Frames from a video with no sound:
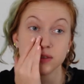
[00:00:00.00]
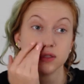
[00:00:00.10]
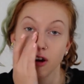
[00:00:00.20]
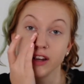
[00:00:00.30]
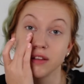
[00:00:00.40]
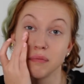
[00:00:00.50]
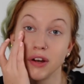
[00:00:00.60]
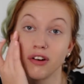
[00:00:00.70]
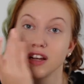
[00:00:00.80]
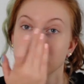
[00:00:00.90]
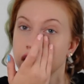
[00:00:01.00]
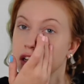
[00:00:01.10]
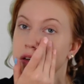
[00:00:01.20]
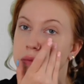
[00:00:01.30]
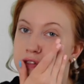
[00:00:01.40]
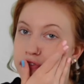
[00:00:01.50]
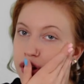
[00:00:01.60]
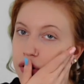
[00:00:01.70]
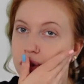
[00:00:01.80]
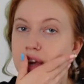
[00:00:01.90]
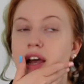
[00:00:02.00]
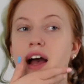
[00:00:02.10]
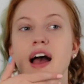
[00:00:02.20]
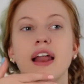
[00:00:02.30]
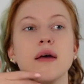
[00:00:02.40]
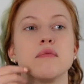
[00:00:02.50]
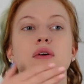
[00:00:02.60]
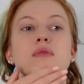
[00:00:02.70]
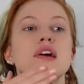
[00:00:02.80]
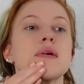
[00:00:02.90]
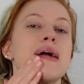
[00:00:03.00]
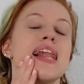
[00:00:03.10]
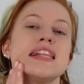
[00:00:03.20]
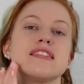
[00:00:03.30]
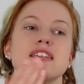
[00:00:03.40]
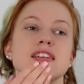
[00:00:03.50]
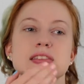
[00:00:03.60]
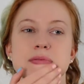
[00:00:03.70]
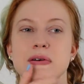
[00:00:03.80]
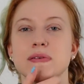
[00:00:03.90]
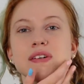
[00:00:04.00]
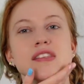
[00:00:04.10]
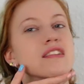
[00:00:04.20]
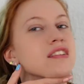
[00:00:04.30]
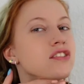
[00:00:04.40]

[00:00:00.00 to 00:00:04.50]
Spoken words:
Alright, the mirror is a little bit far away and I'm not wearing my lenses at the moment.